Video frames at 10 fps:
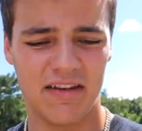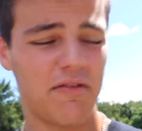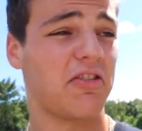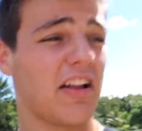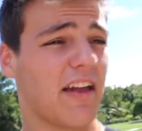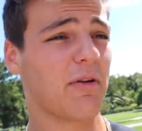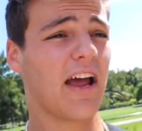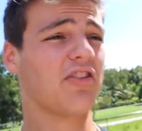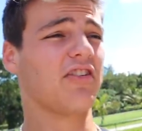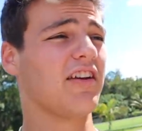Never thought that would
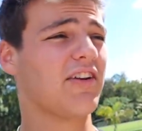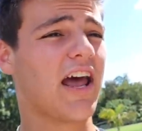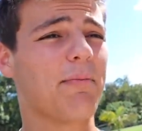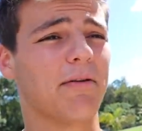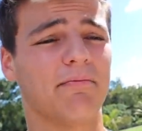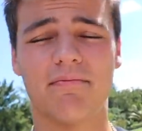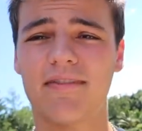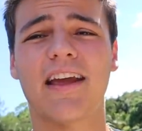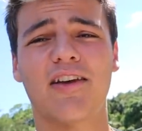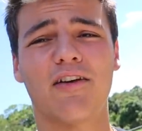actually even
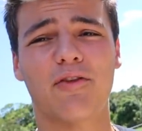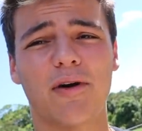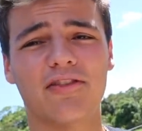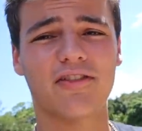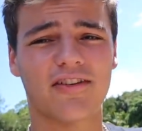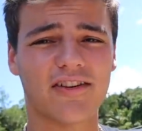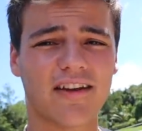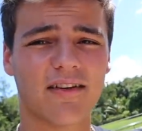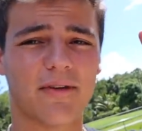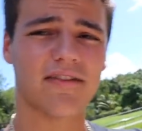happen. Thank you all for watching. Until
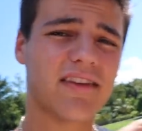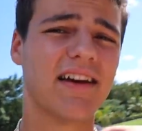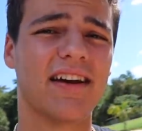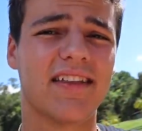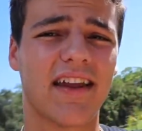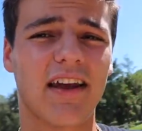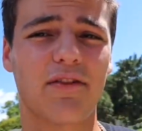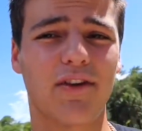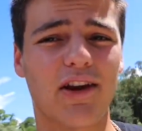next time, I'll see you in the next